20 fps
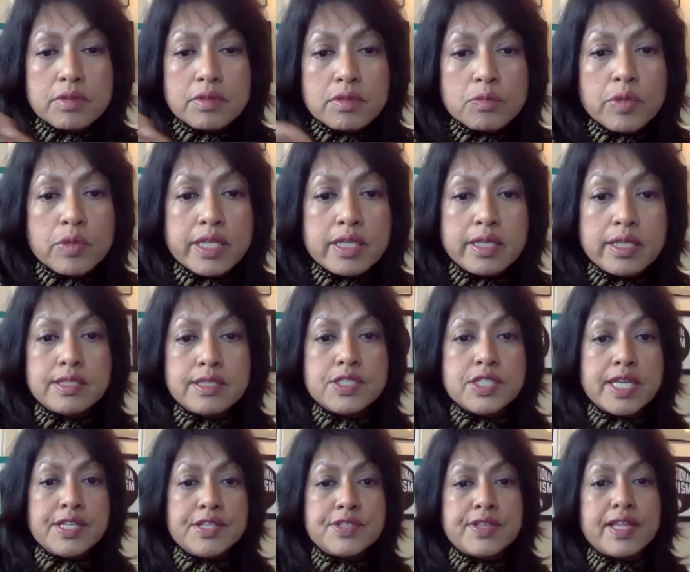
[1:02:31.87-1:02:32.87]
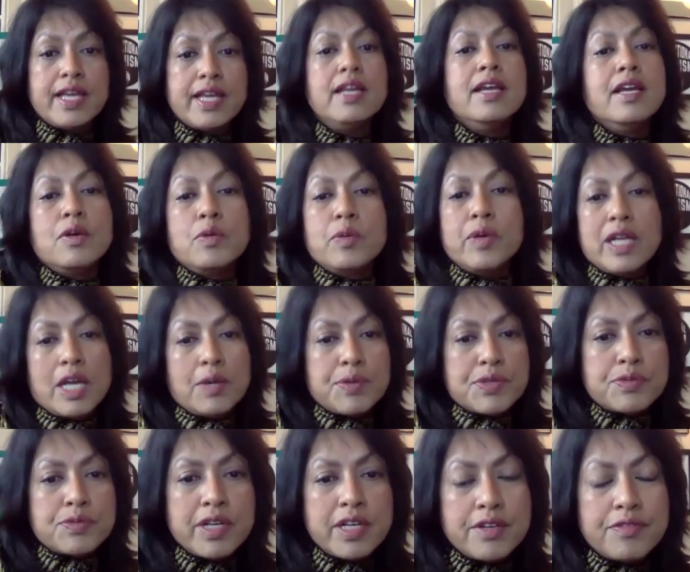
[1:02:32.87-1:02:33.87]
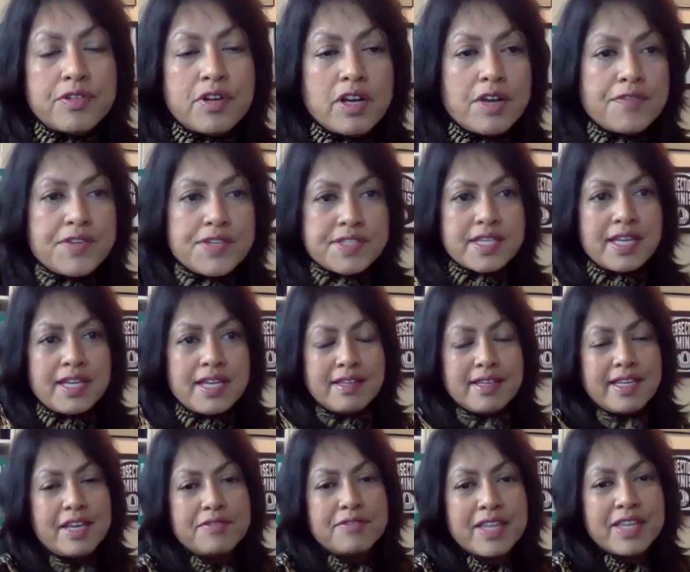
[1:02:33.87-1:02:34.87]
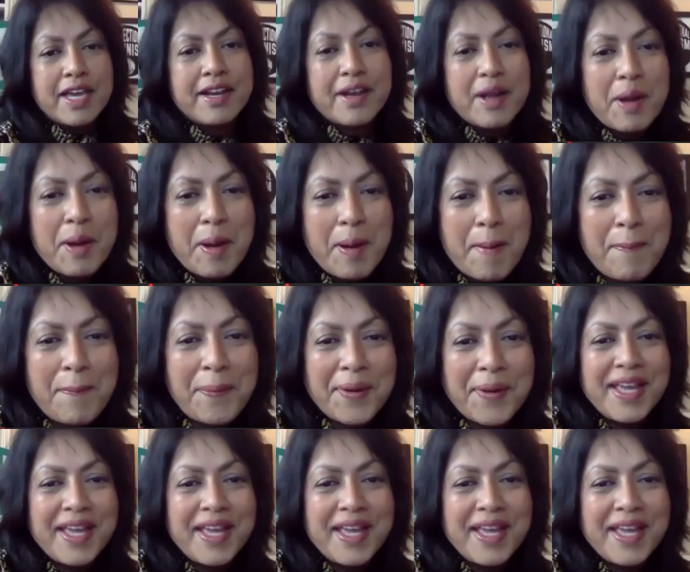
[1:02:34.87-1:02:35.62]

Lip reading: quickly change that. When I was running for office, I gave that up.